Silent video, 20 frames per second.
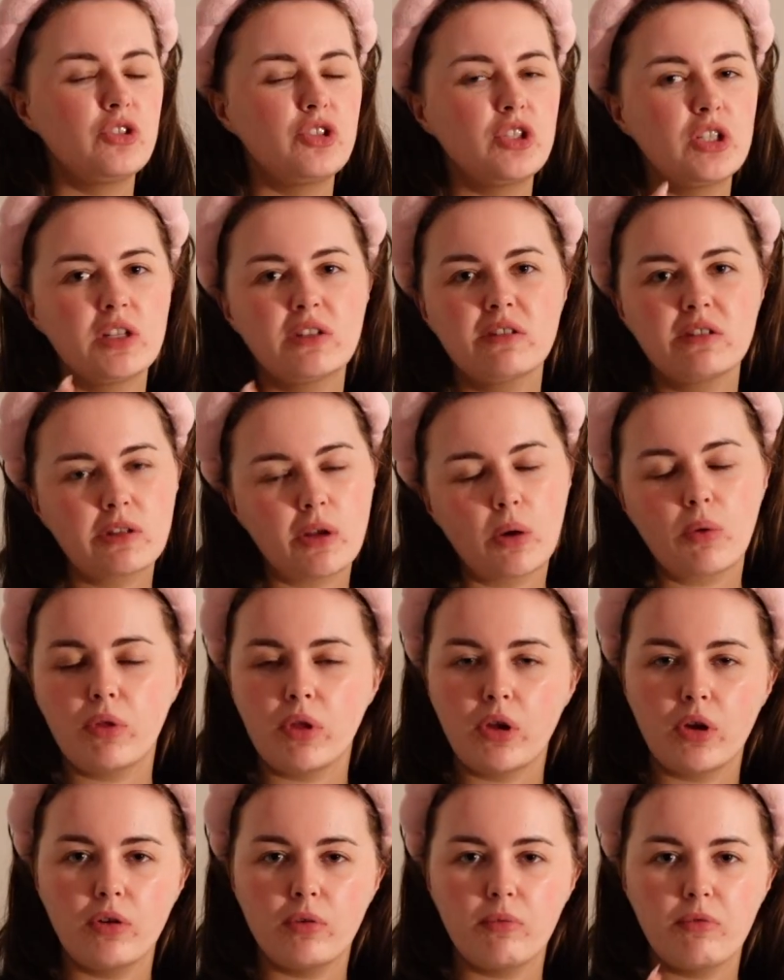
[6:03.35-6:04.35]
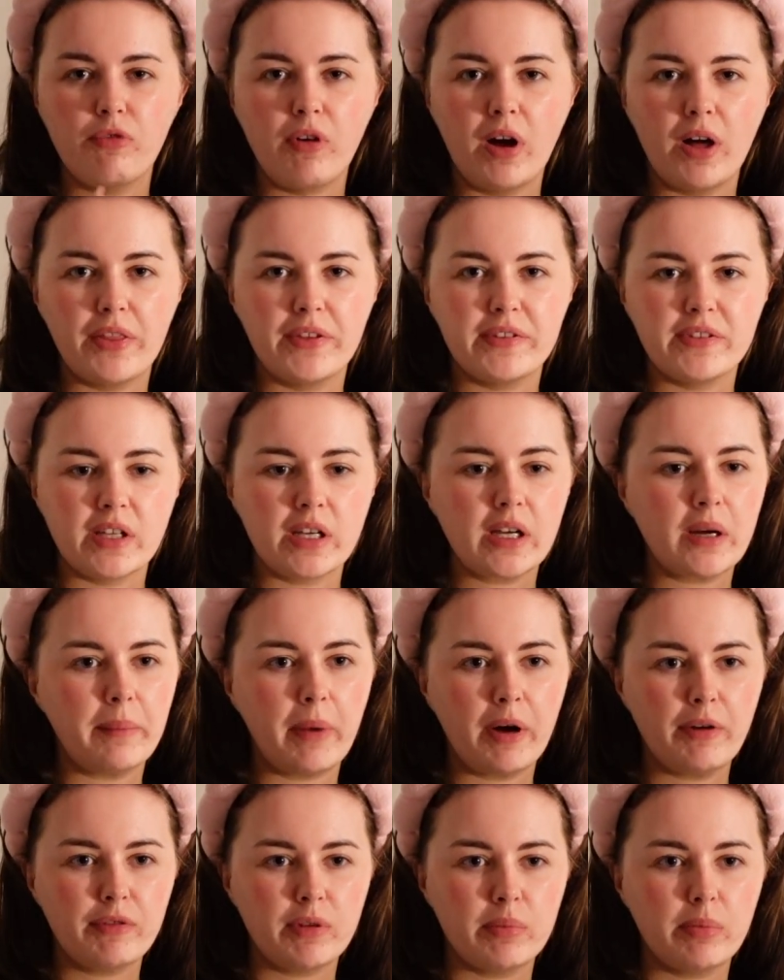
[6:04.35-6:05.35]
She doesn't know that her father's like a
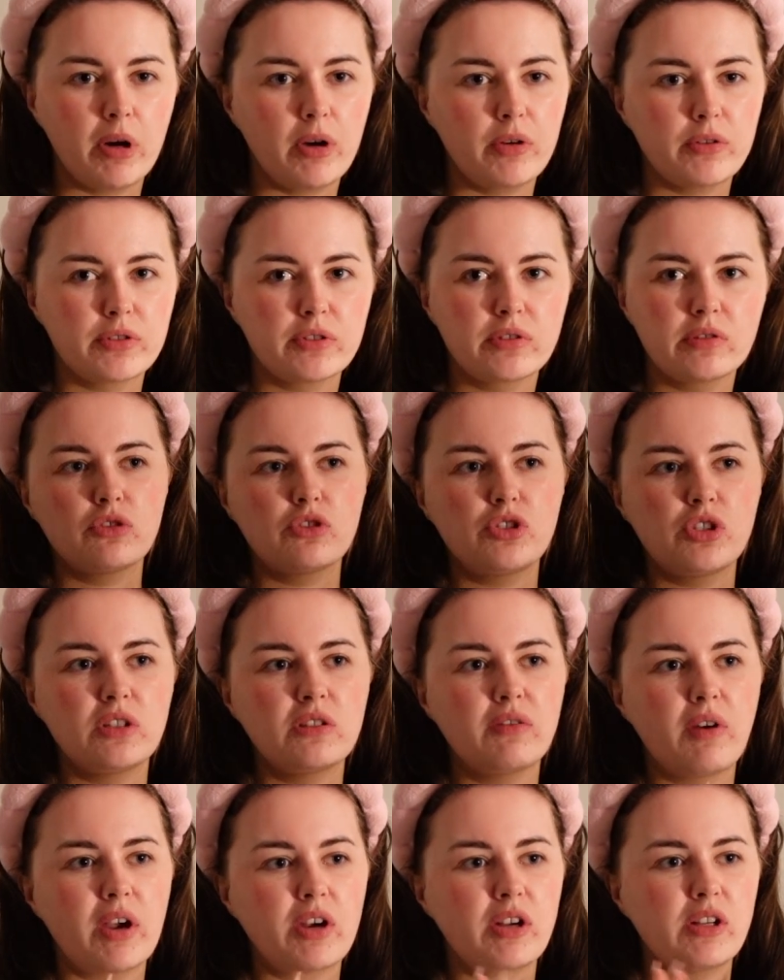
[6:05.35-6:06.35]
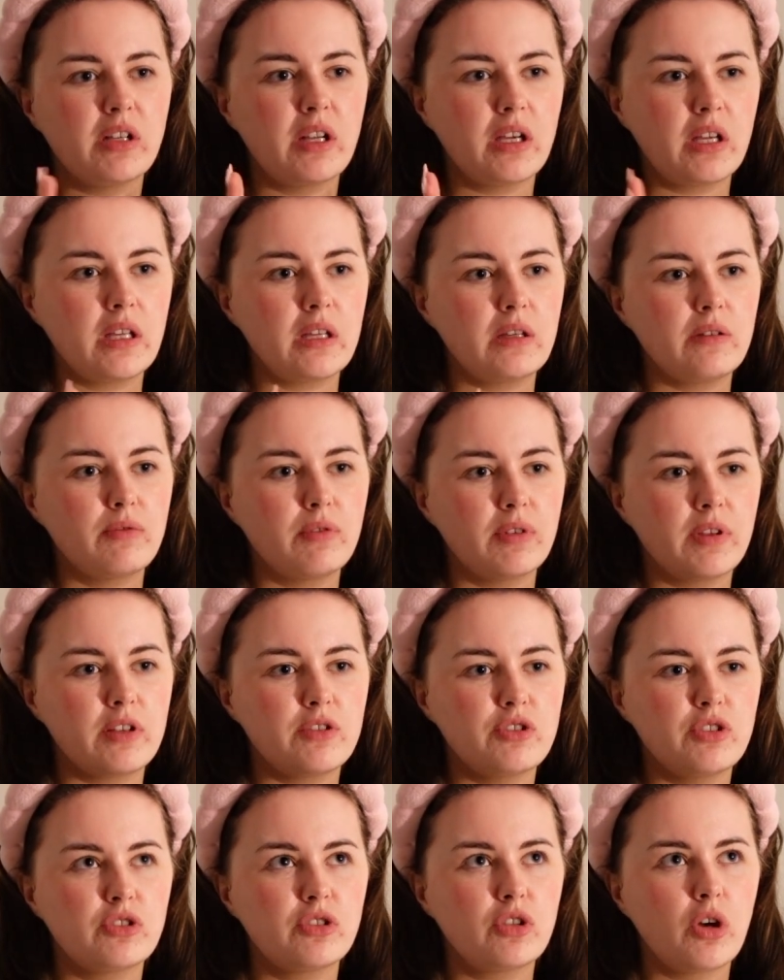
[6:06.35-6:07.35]
mafia boss, so she's very naive, and then
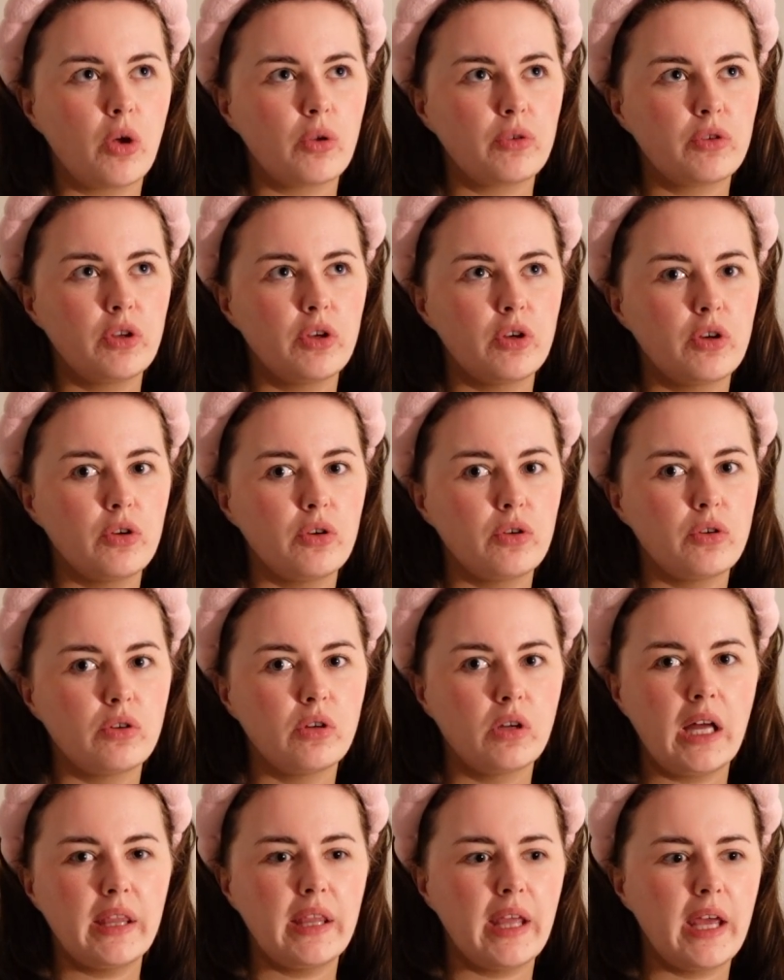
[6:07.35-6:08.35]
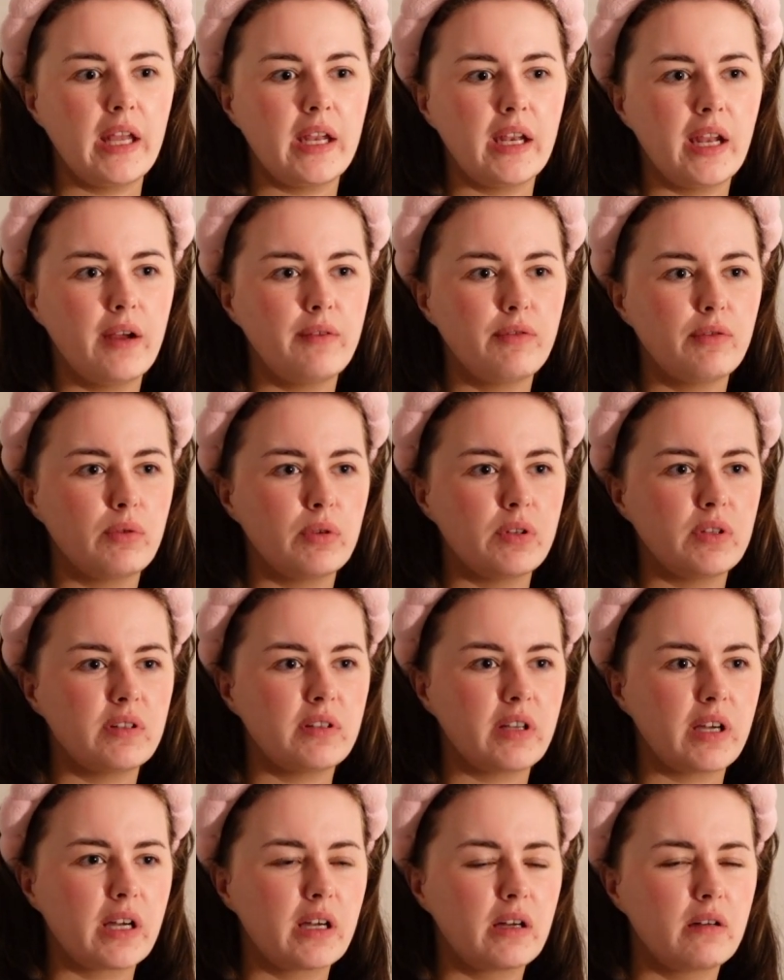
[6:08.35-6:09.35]
she's gone here, and then everyone's
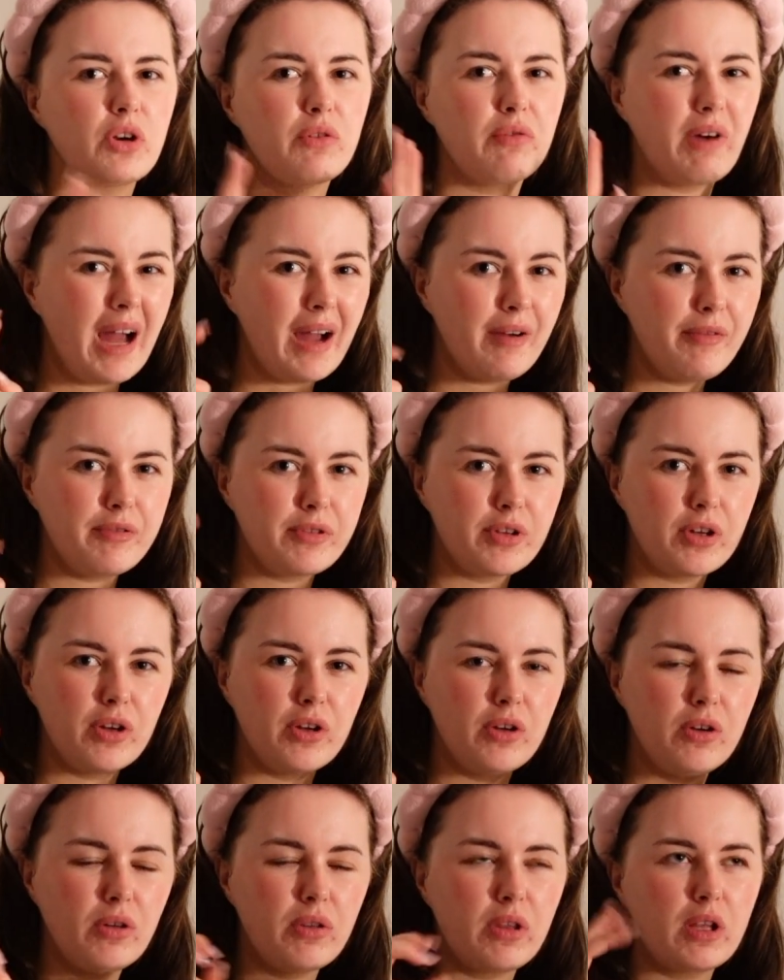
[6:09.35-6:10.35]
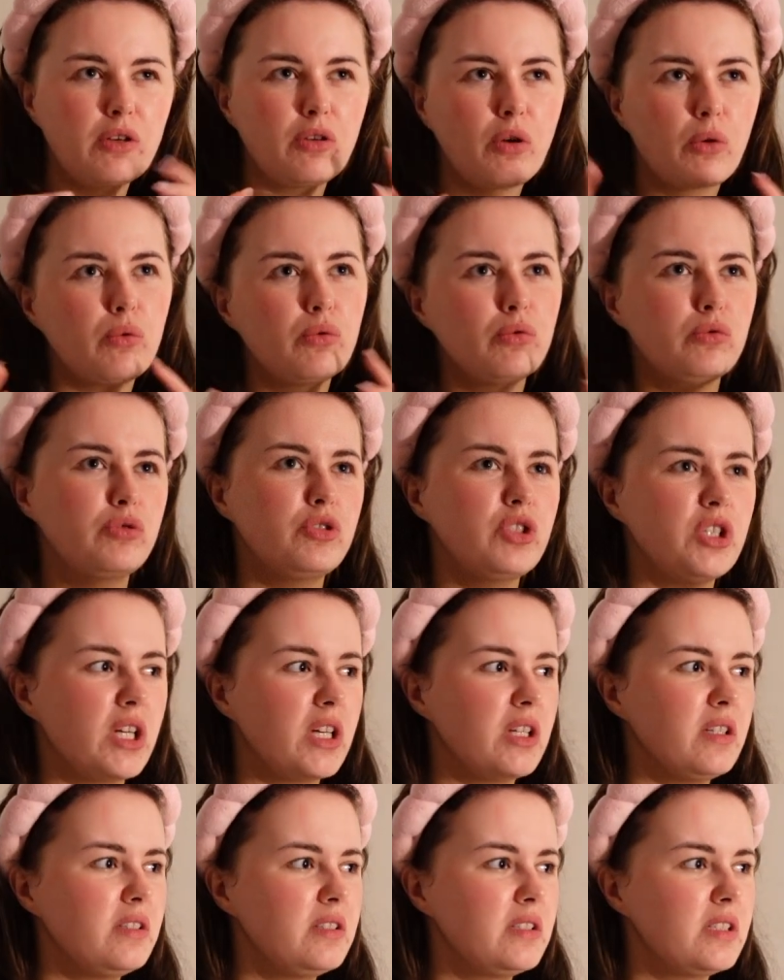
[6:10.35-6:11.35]
like sort of after her, or they know who she
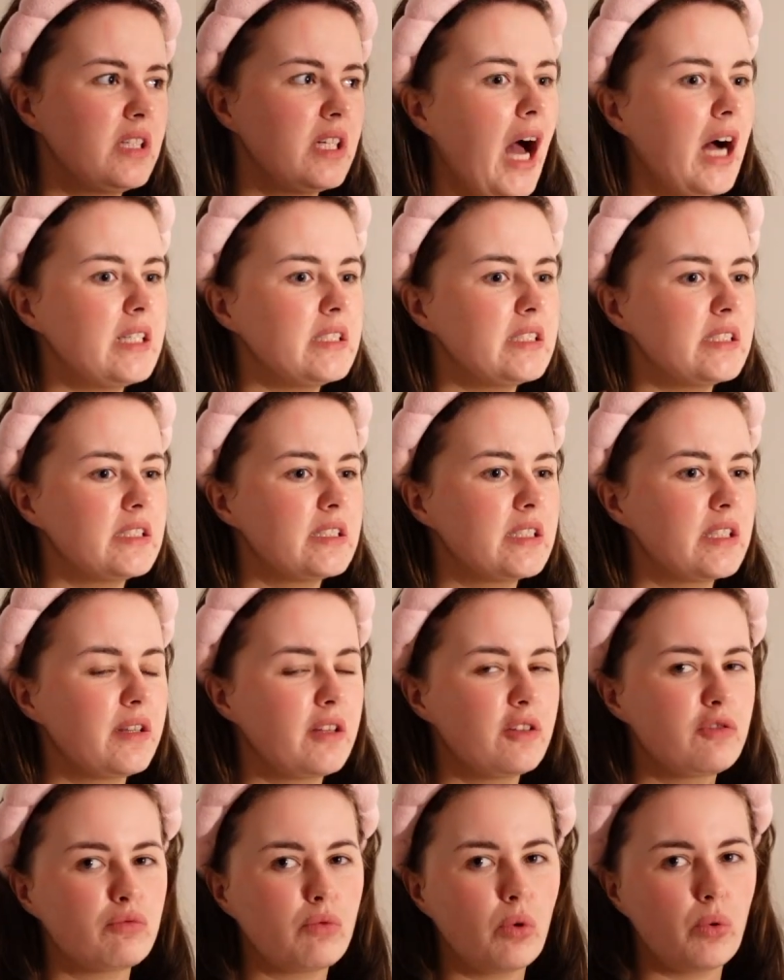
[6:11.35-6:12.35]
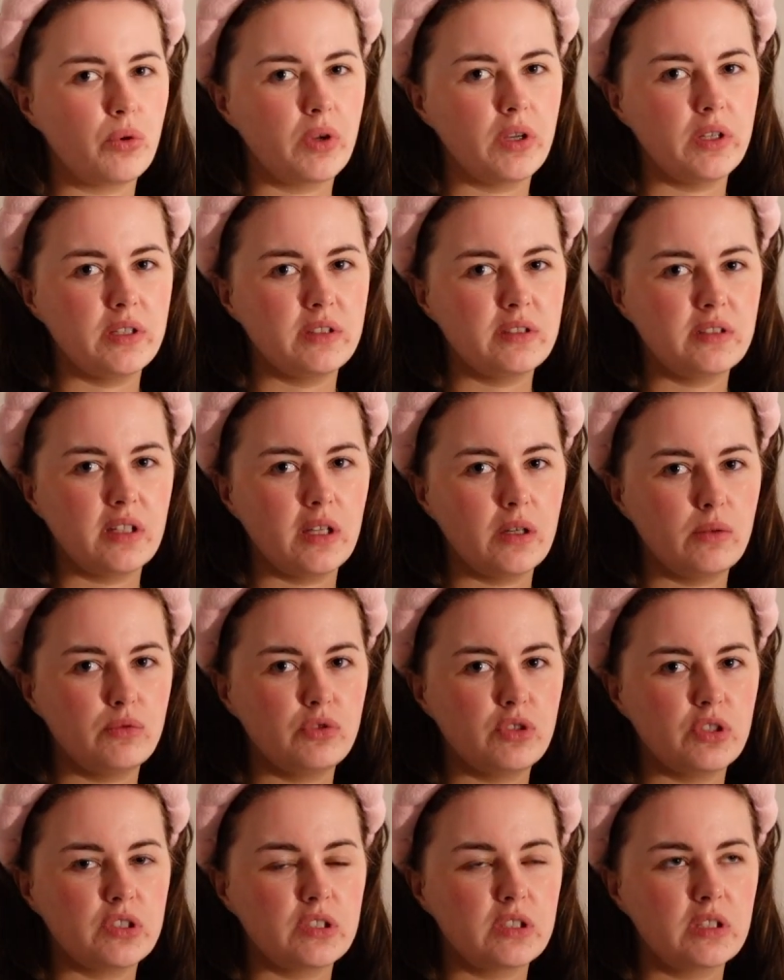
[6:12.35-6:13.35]
is, and this Ronan has now
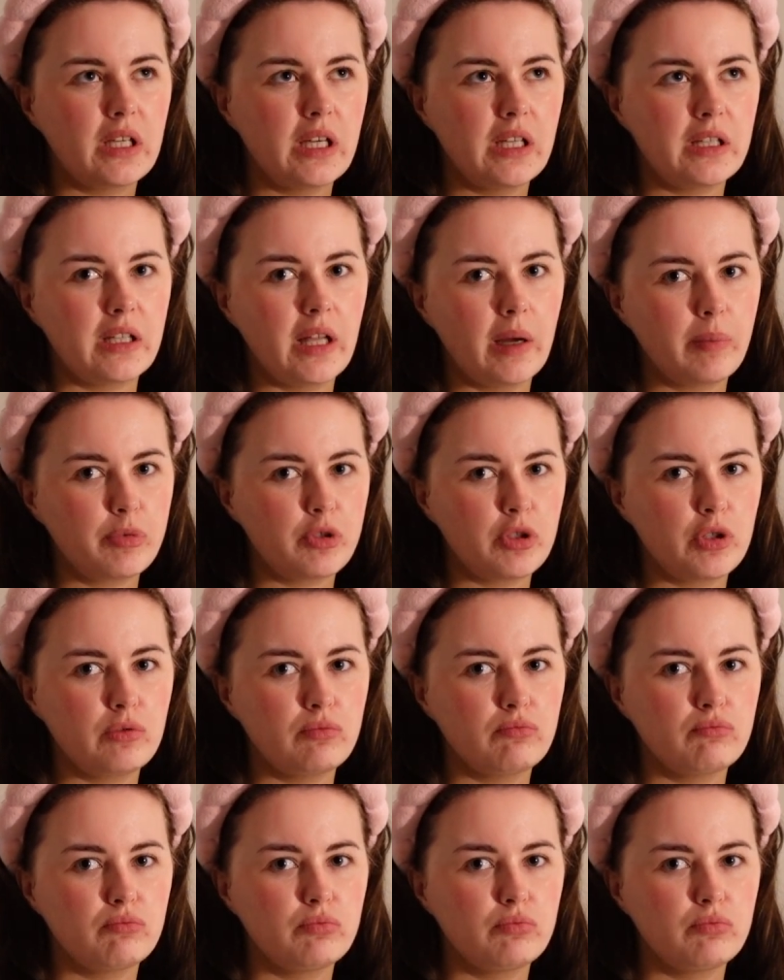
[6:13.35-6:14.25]
just kidnapped her.